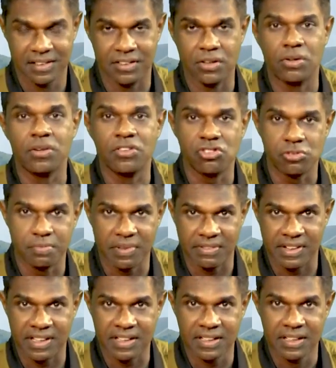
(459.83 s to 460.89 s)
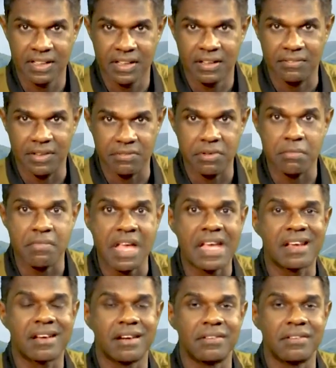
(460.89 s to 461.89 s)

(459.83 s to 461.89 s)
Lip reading: the Holy Spirit. When we make